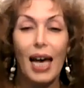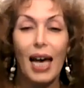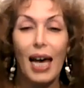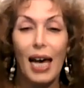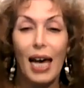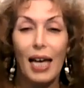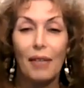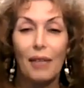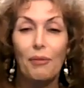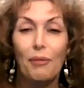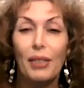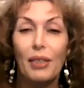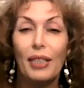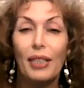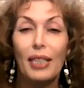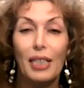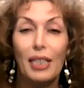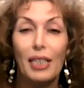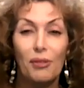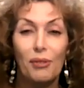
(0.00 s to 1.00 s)
And we're
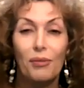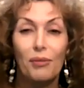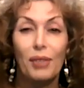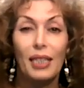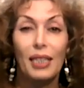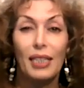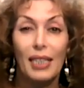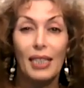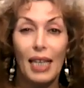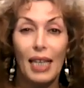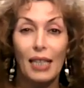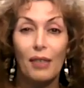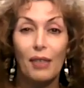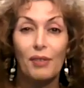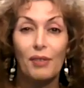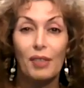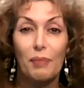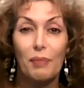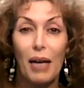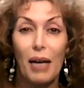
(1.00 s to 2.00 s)
here to do a night of
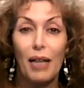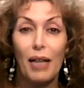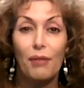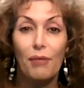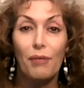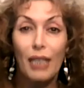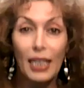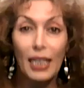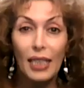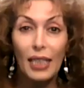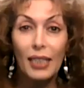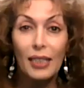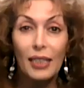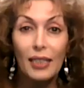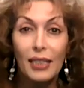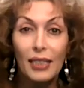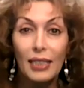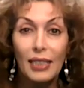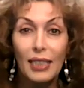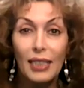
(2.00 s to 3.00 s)
spot
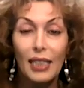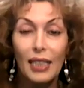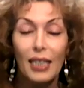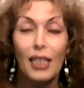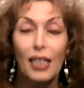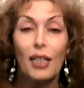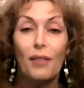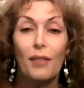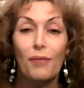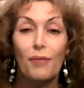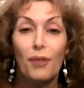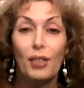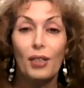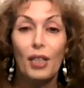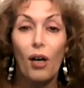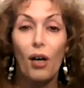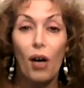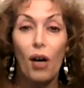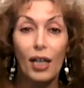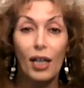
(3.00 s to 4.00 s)
readings for
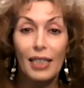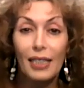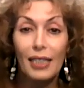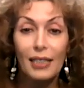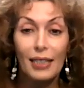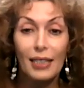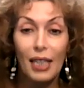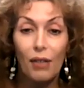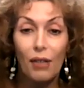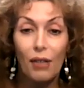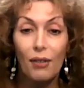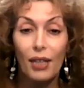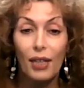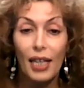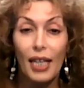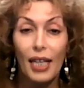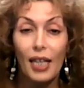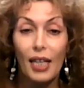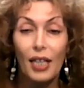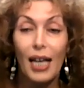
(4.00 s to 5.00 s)
the audience out
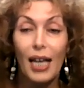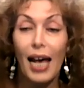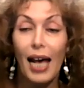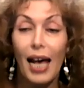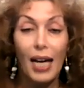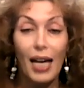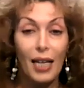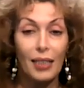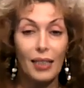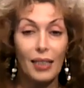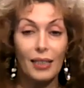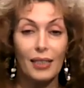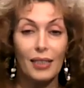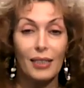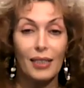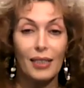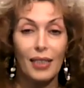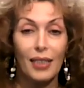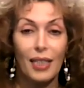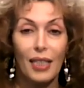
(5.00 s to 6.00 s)
there
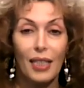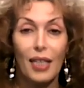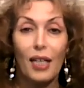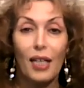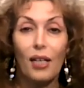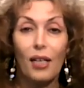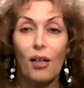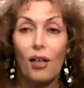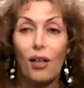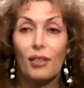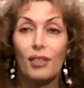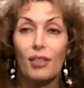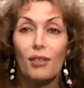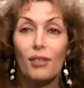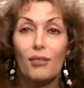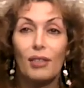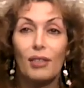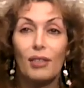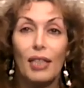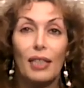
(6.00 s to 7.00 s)
and
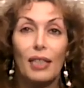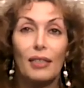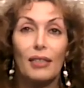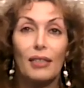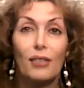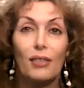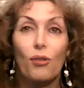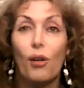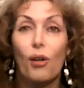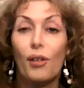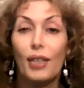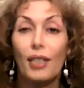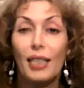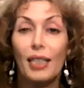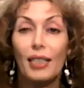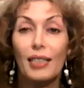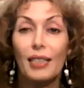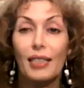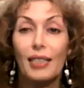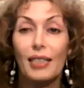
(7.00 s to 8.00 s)
also tell
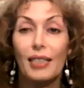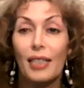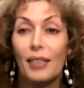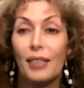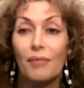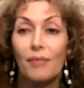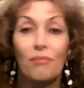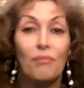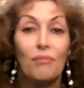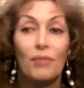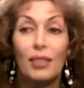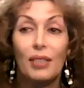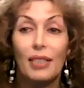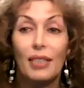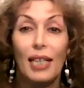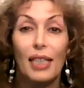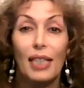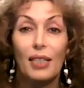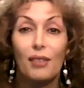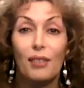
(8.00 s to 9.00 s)
stories and
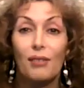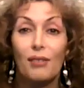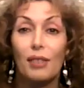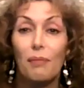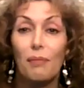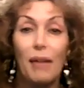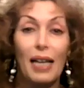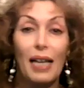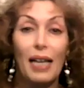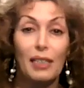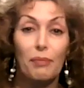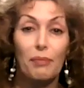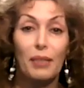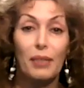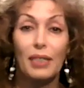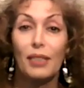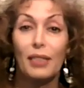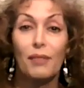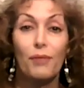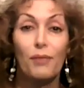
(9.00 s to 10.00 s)
tales from the past,
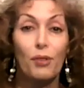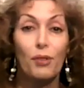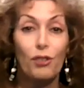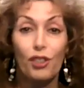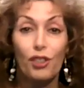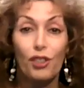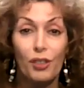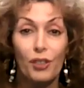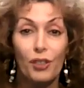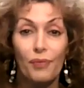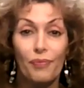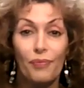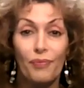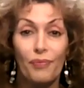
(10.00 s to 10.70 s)
present, and future